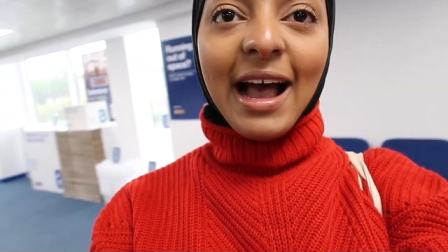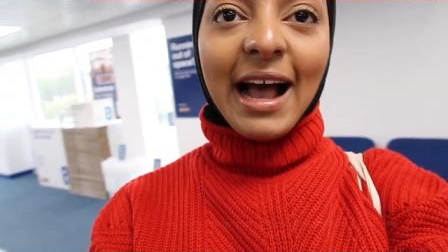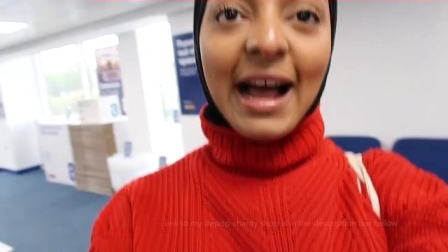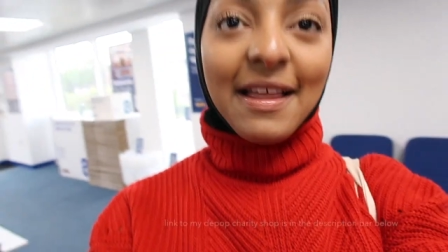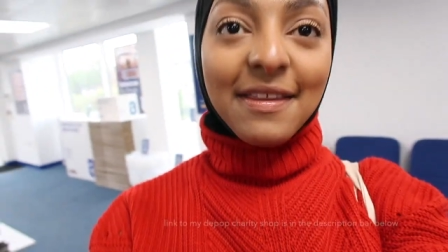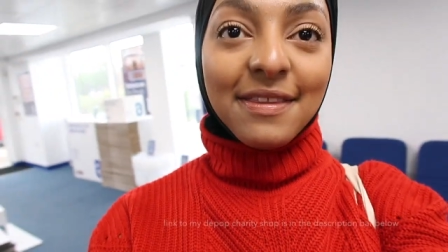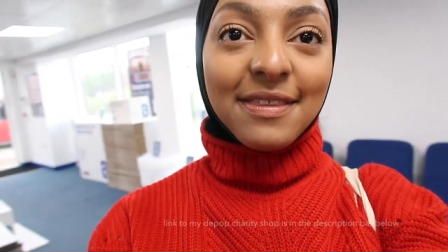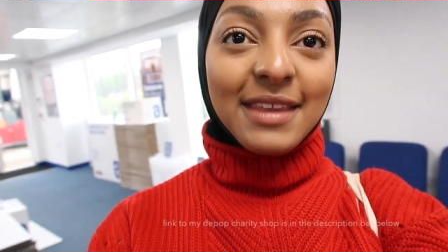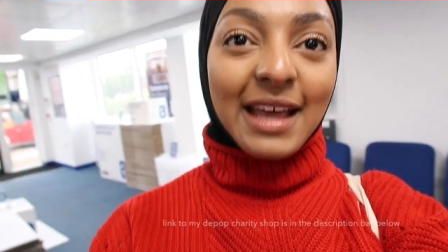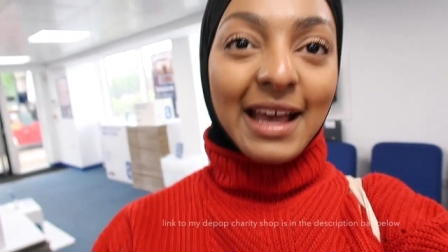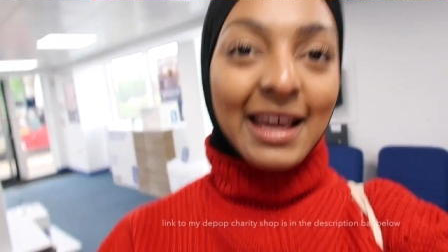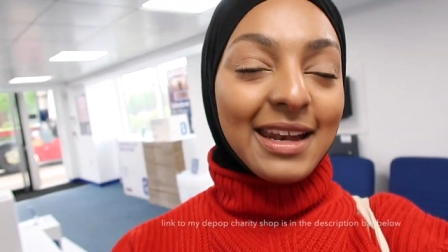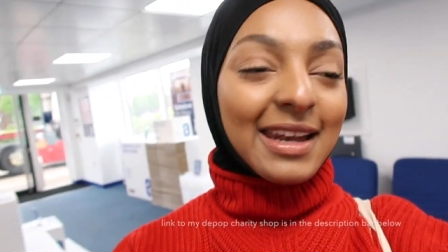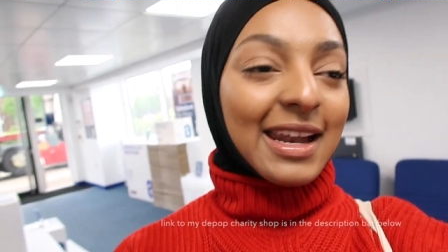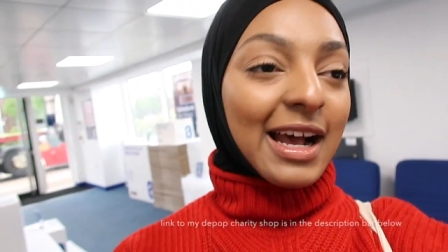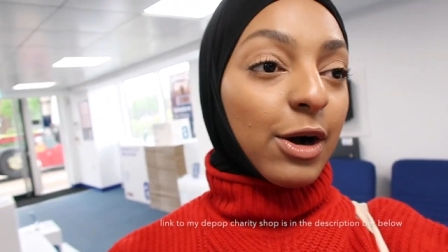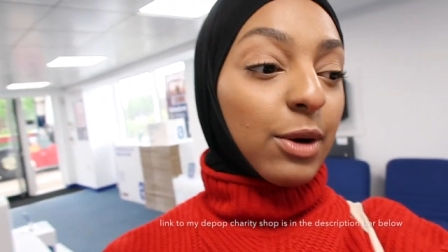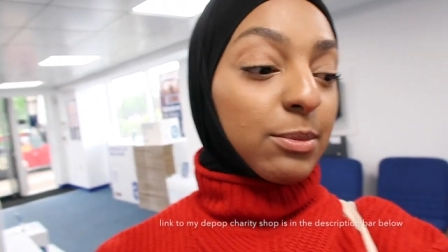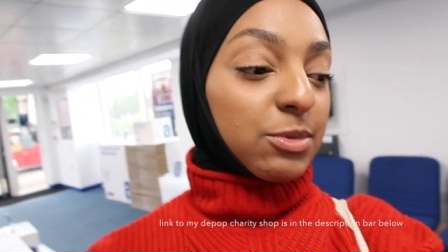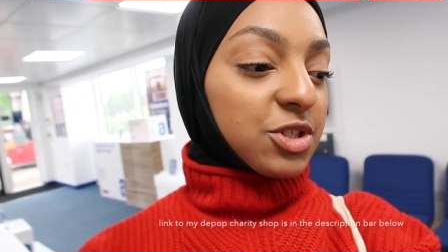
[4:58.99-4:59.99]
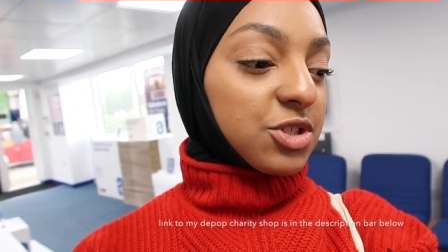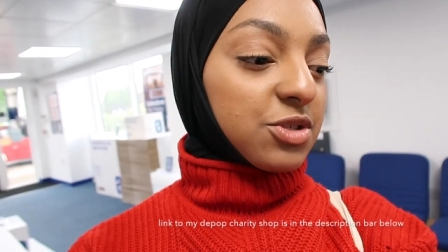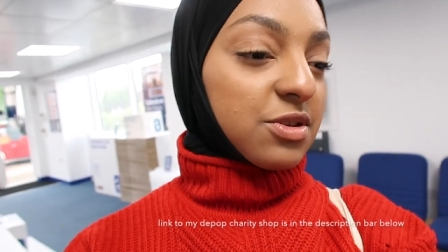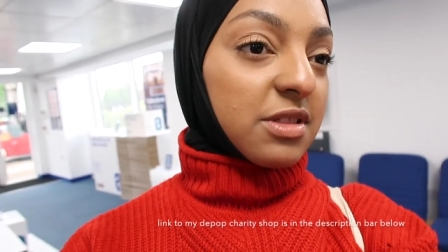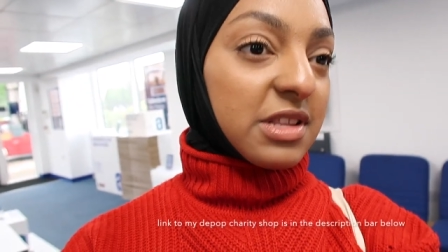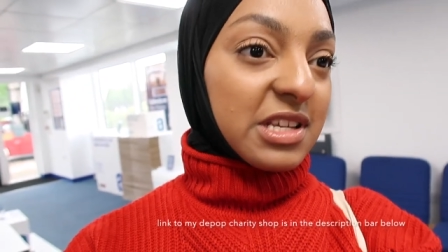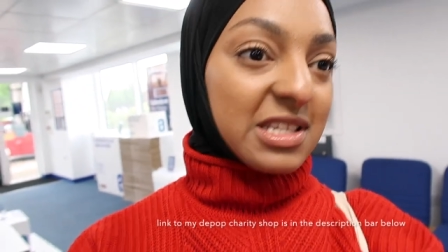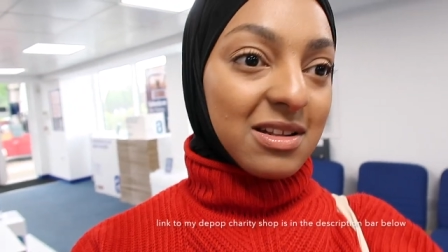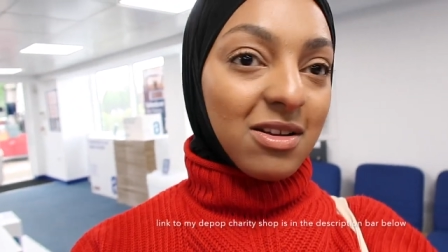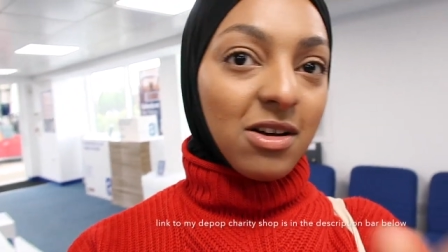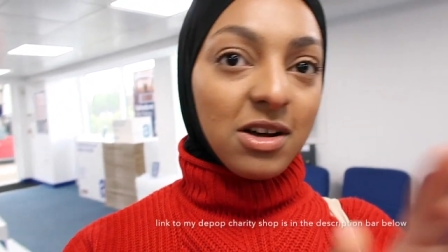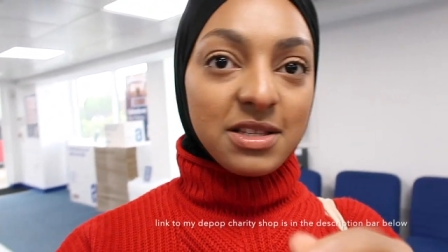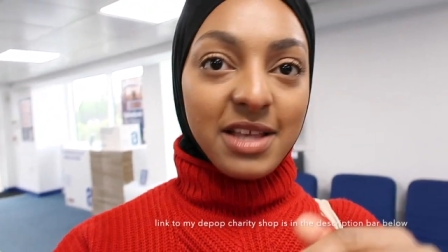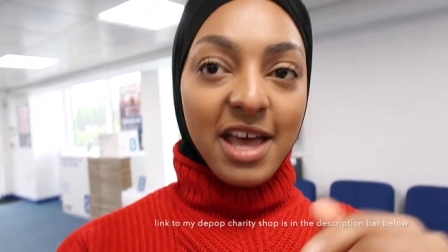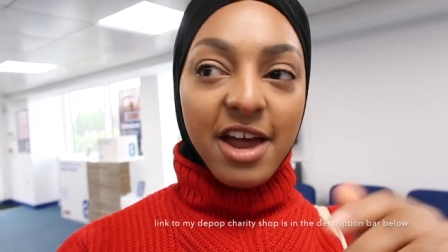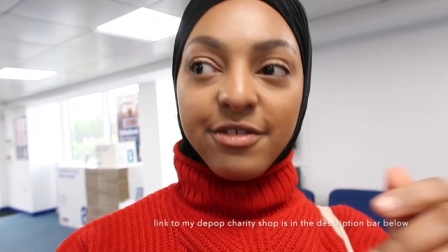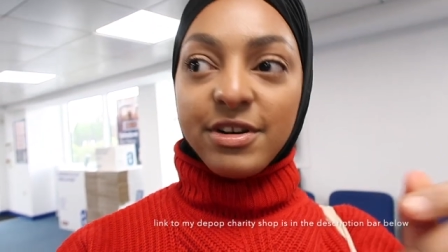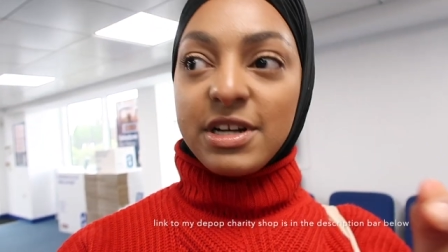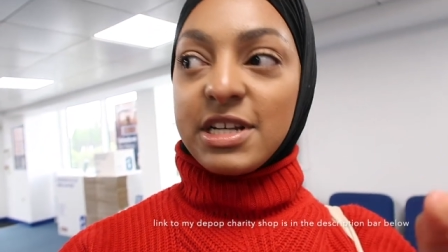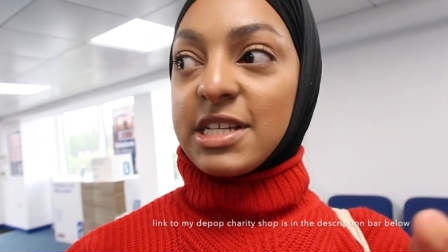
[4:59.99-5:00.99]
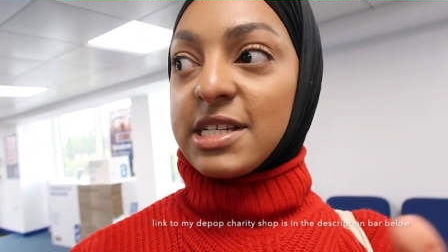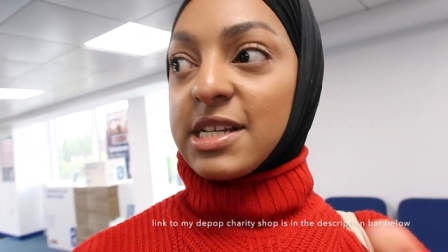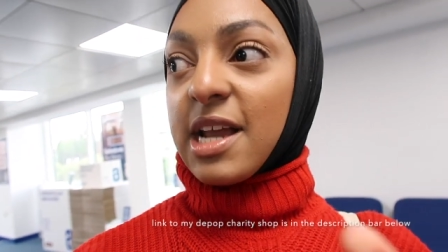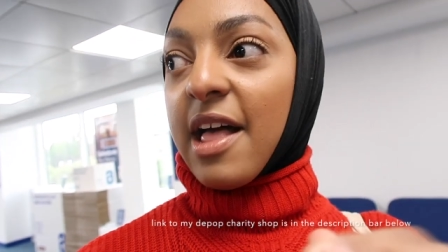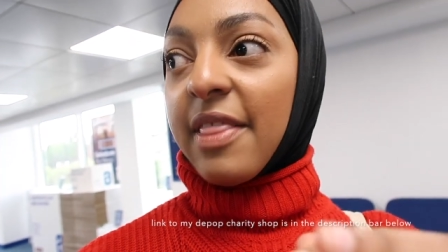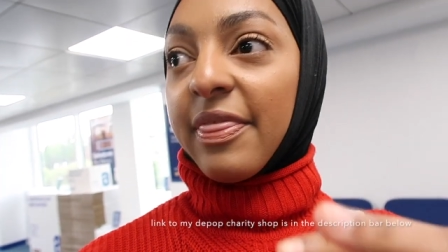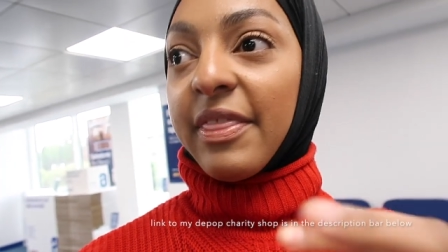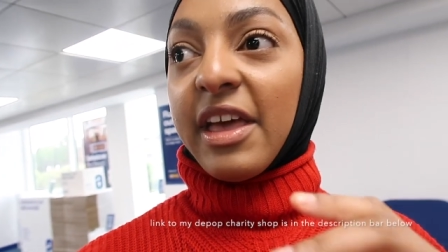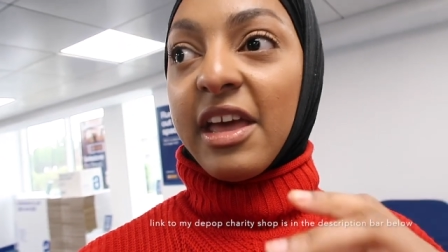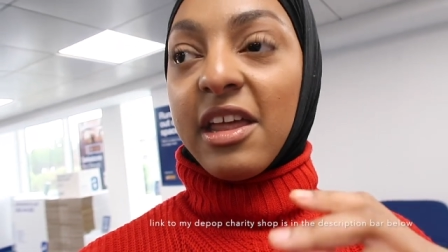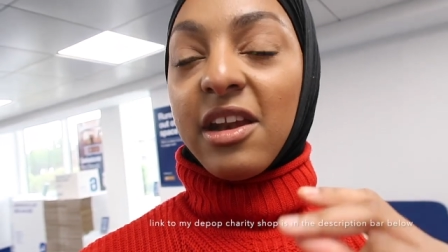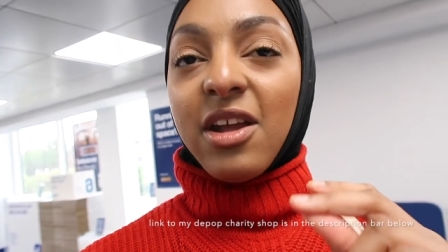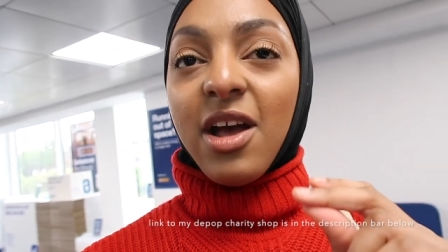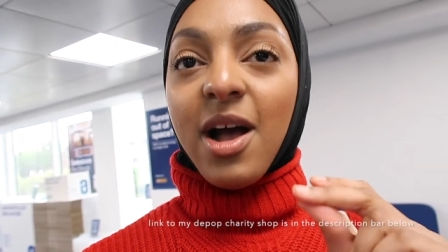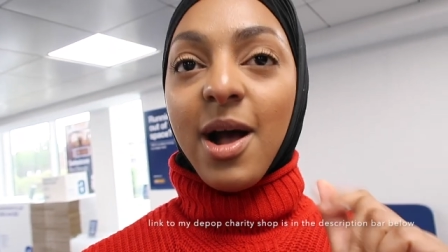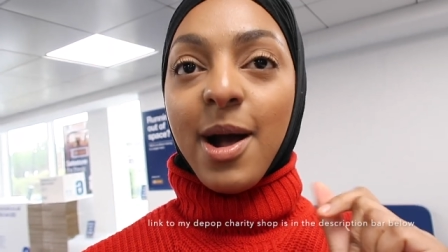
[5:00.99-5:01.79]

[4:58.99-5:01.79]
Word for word: and then now I'm just doing this last errand, and then